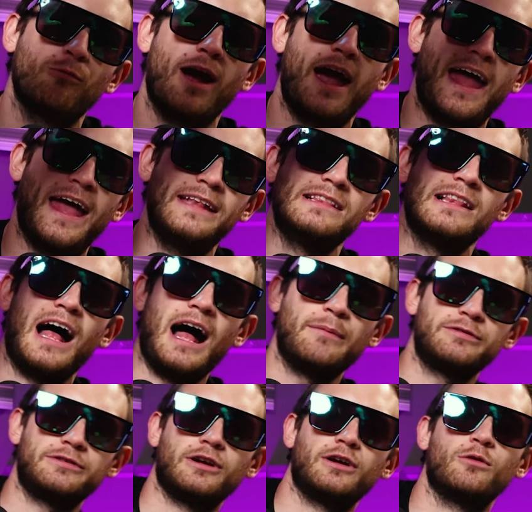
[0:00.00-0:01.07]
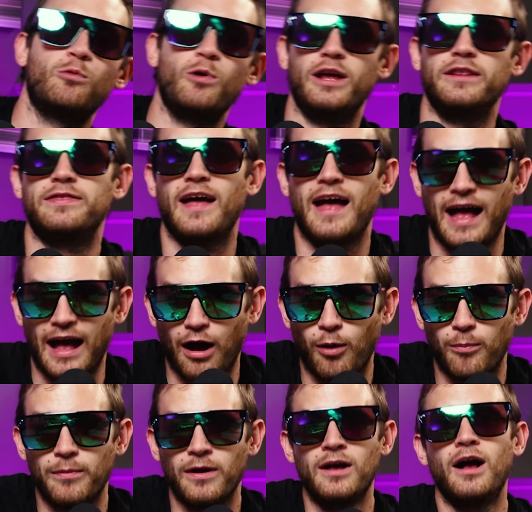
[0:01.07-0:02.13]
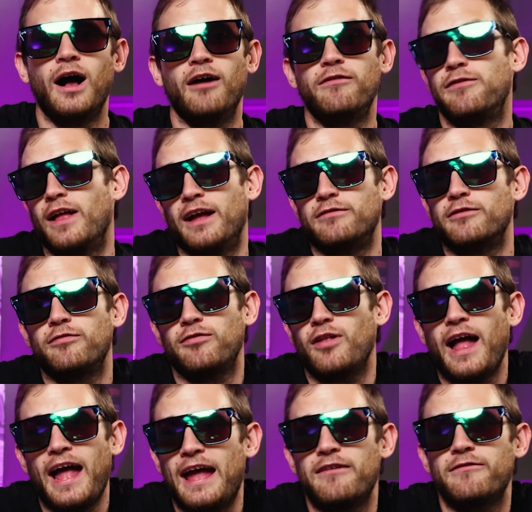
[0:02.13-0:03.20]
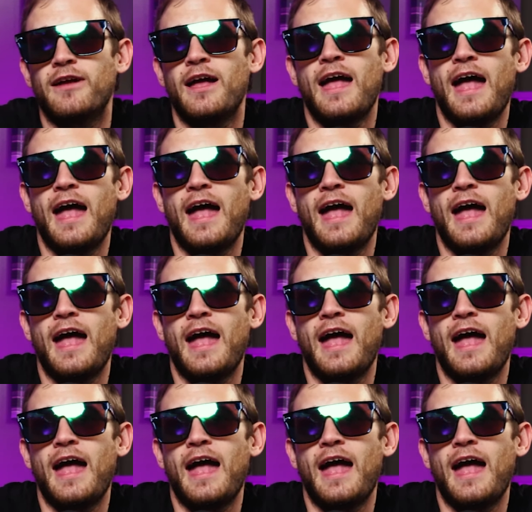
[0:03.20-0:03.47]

Red Lobster with the help of Flavor Flav.